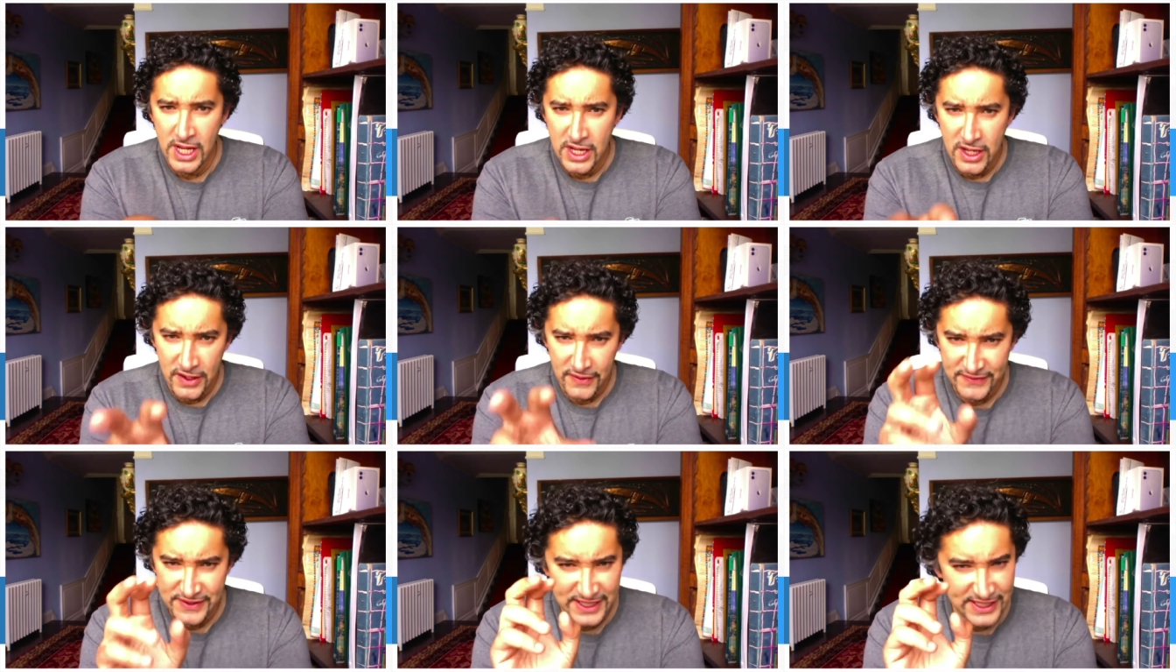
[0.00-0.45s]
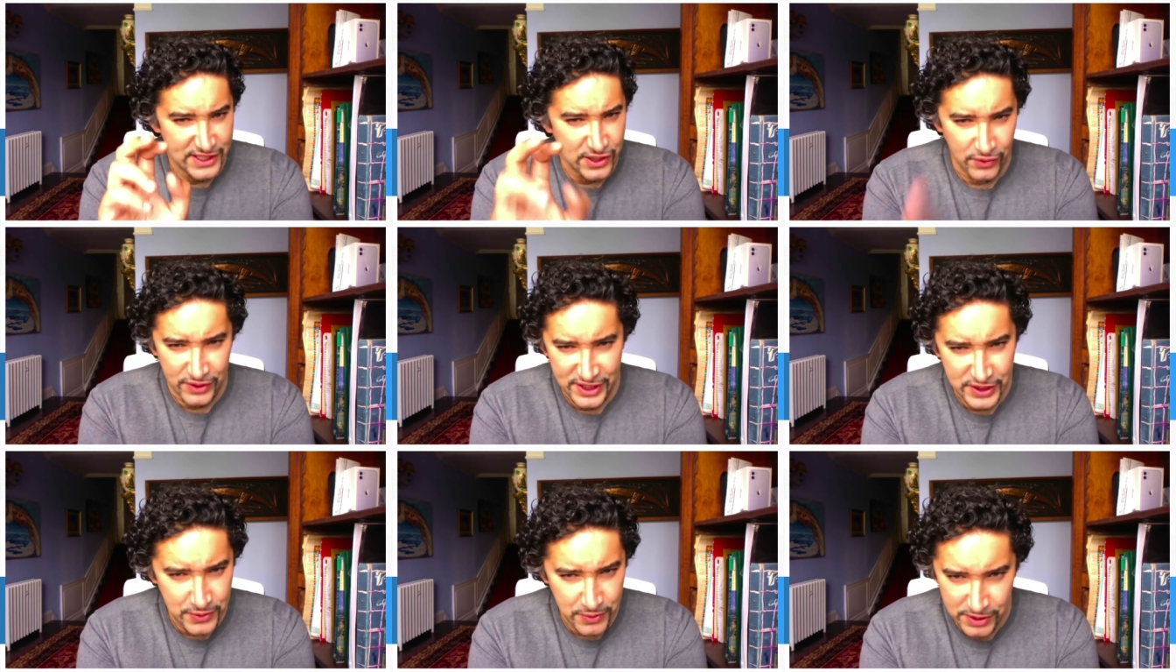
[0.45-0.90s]
Obviously, it's gone
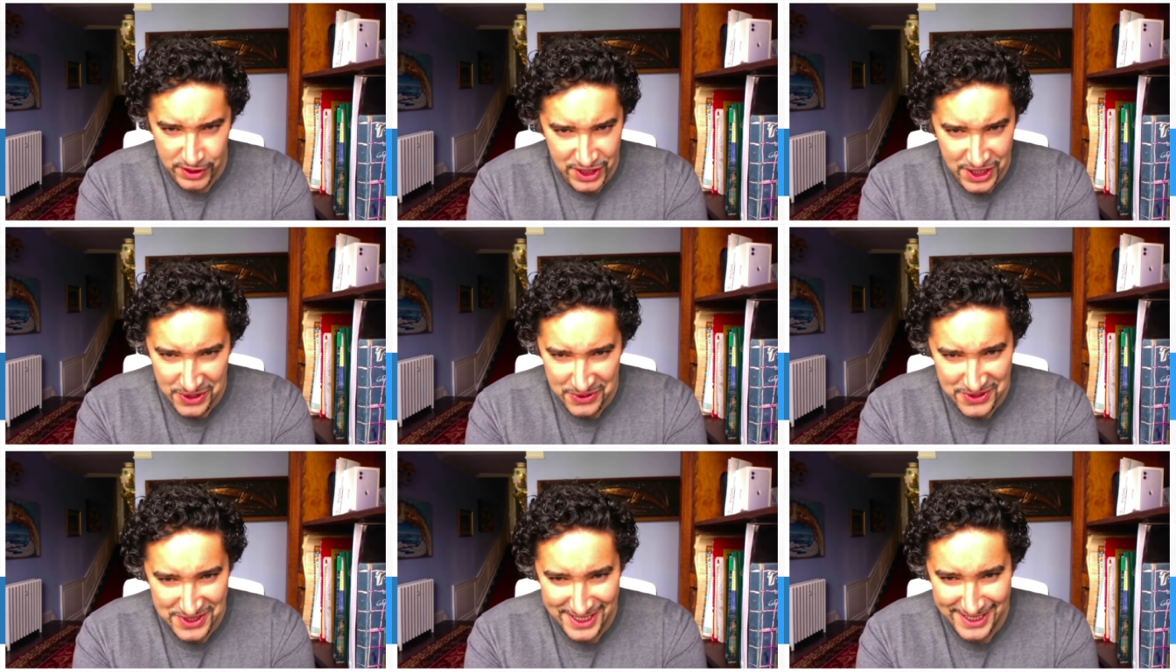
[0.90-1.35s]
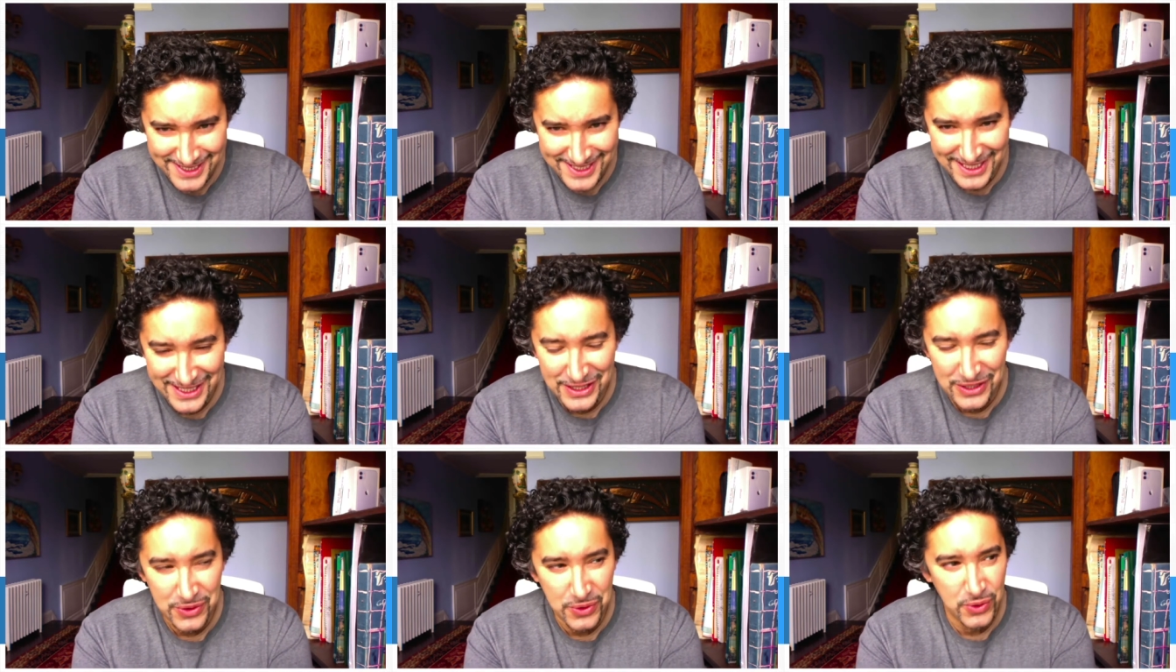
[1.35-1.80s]
into in huge detail in
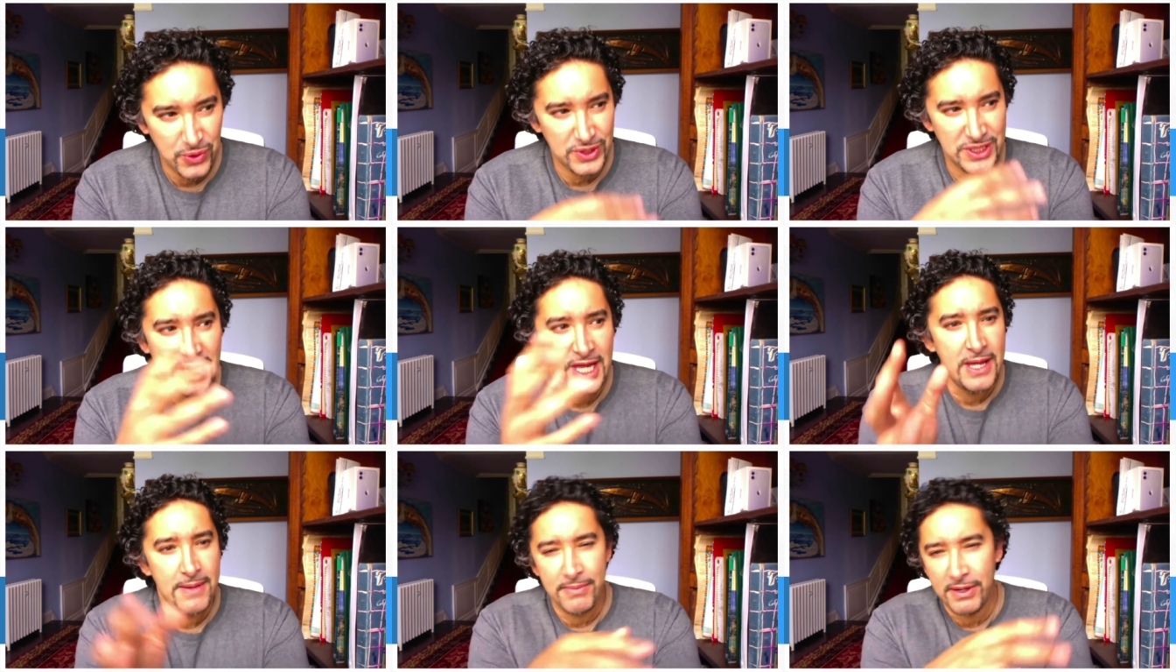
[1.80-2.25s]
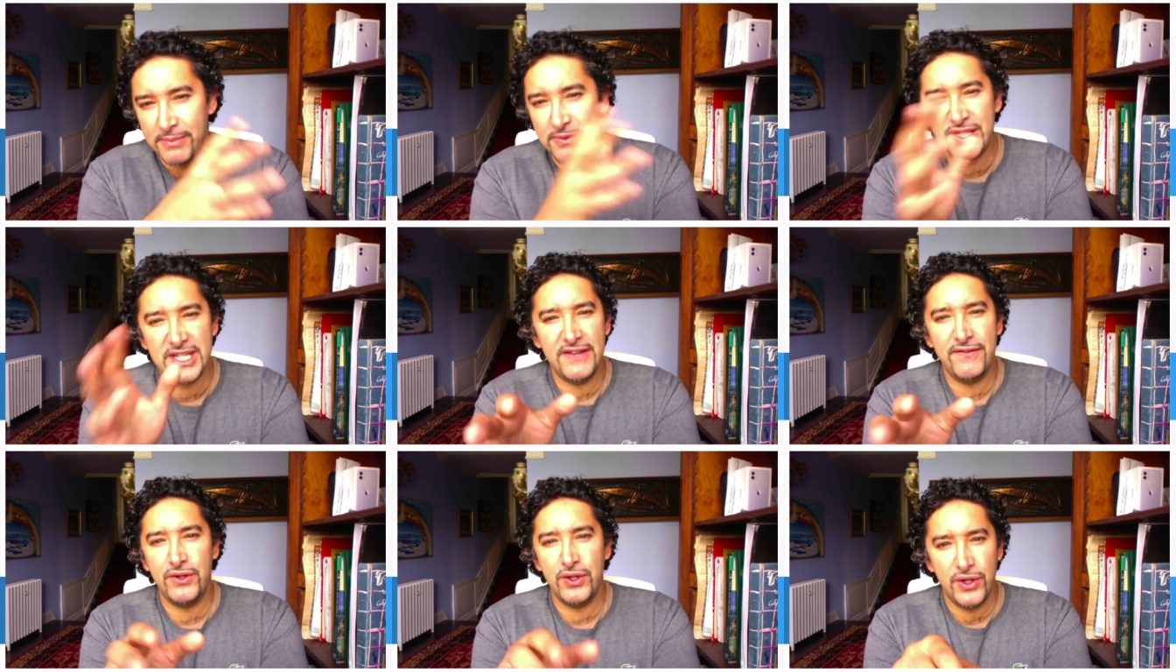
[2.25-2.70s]
the course, but I'm just
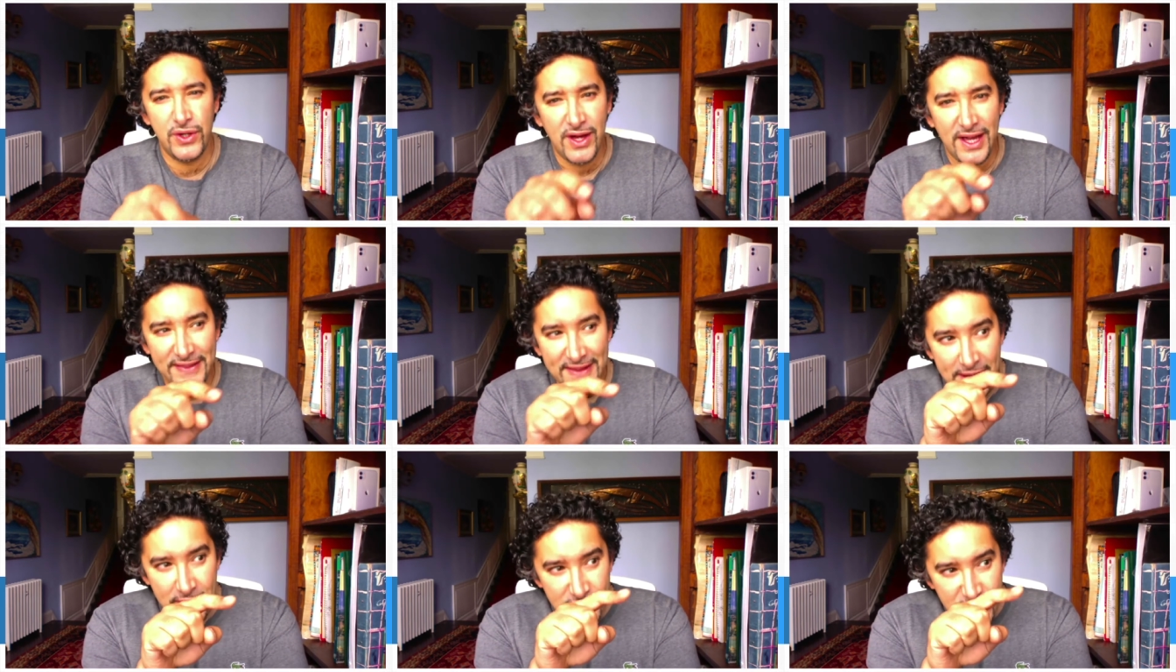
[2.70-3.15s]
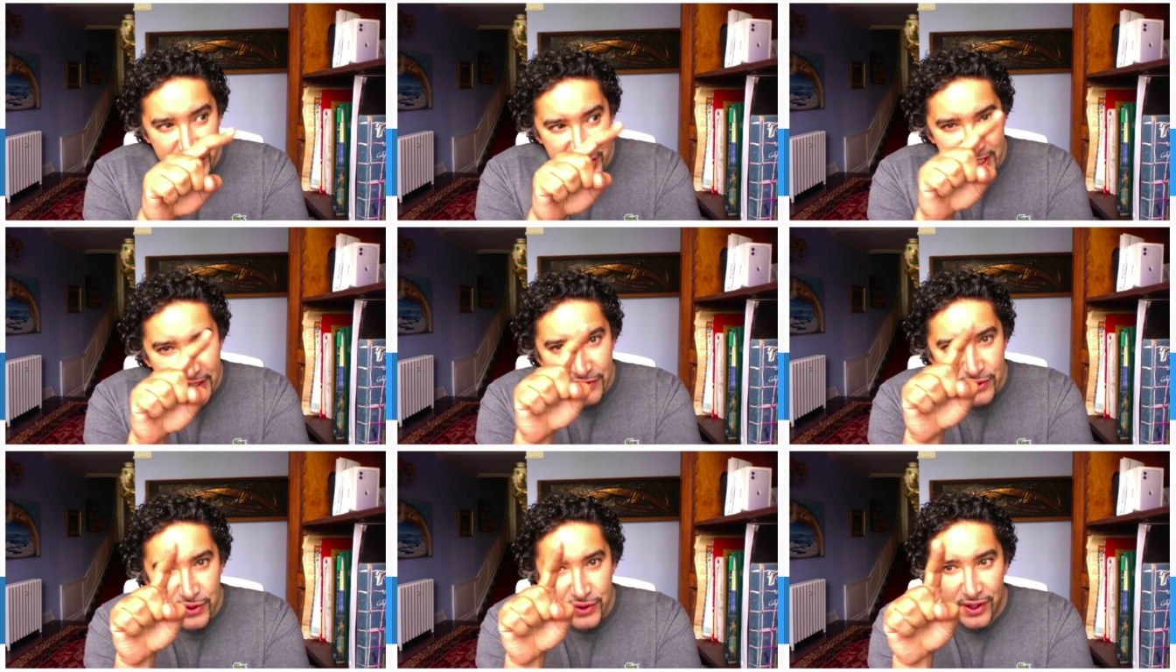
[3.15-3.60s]
giving you an idea. It just
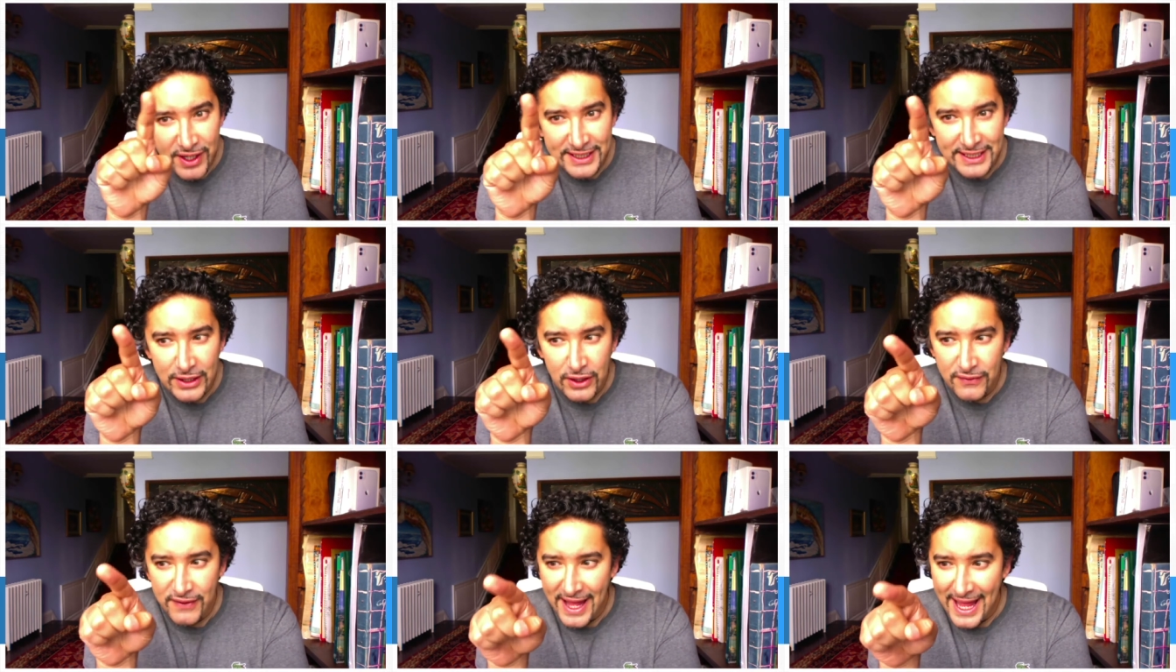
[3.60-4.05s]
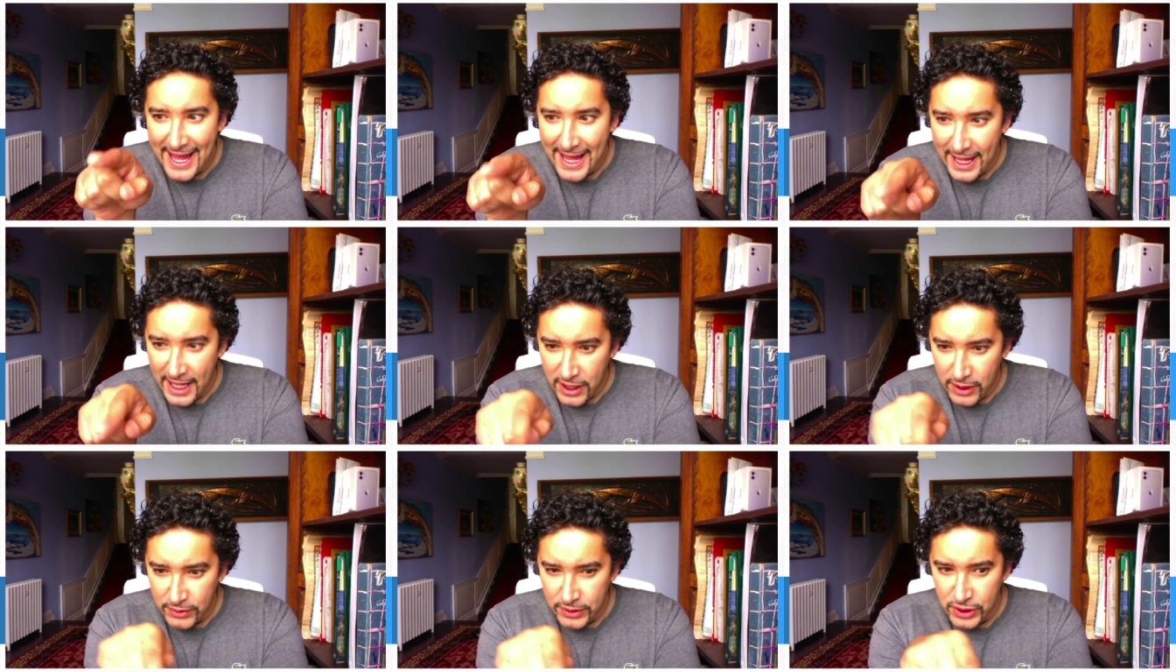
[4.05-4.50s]
gives you an idea of
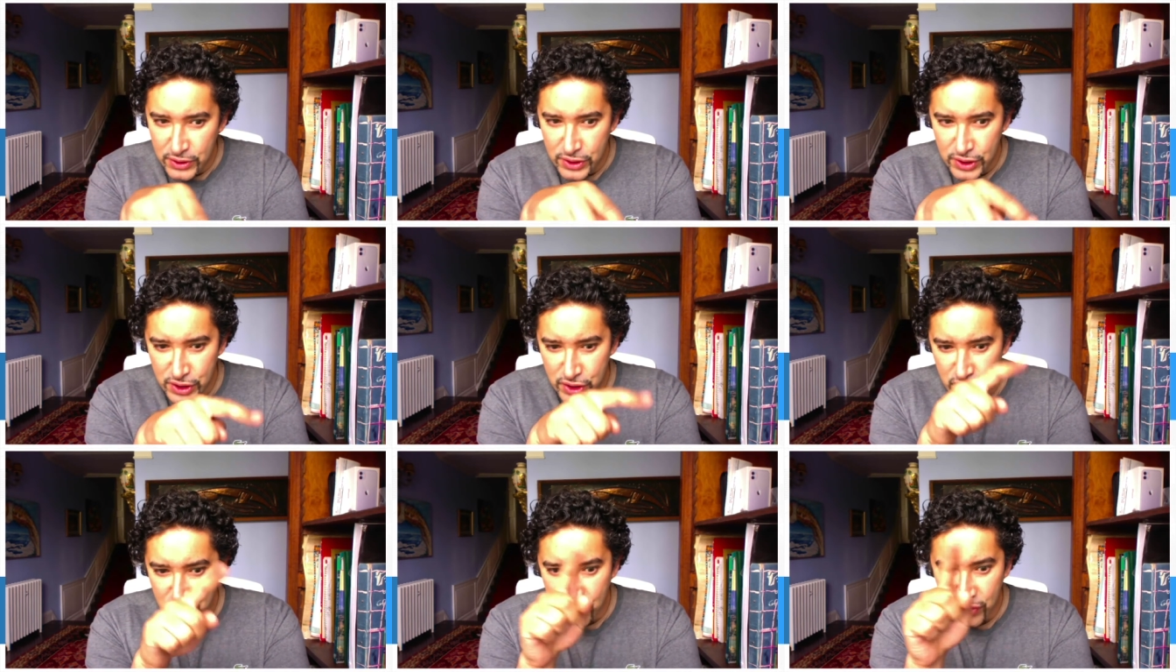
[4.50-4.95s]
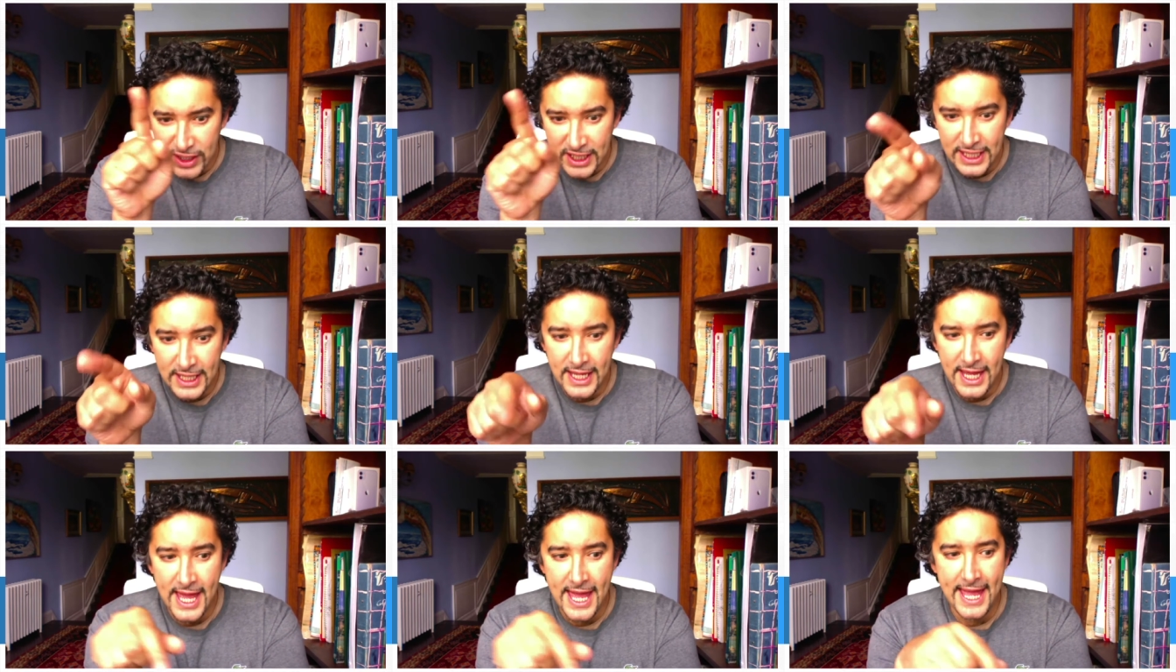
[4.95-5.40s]
how you should treat
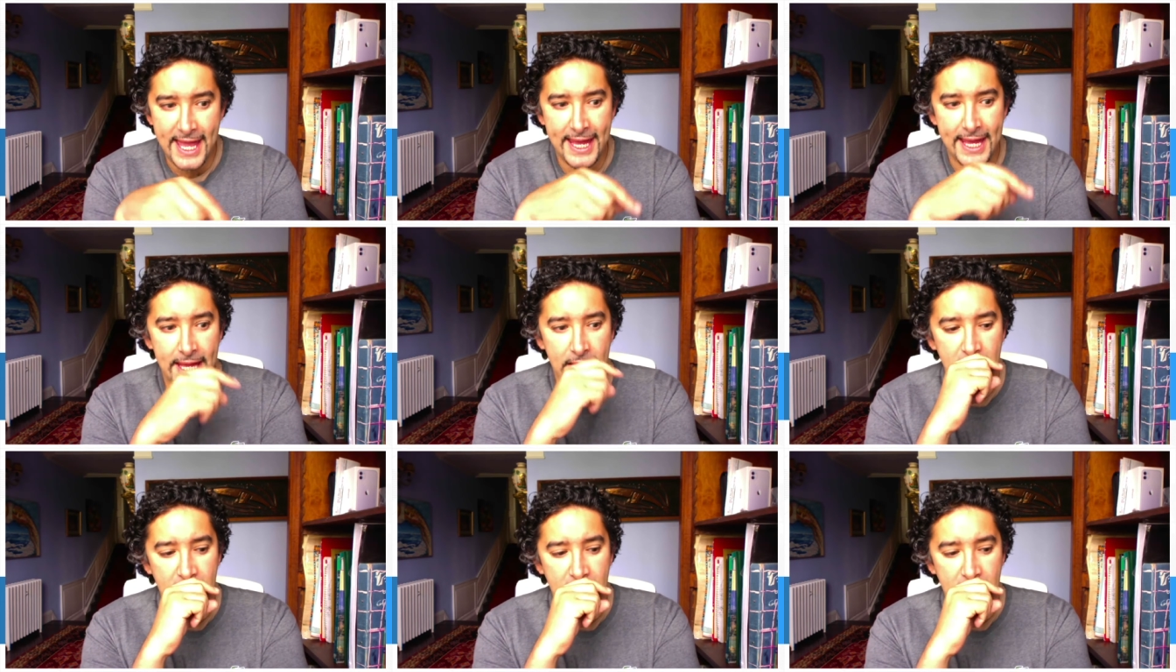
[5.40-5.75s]
a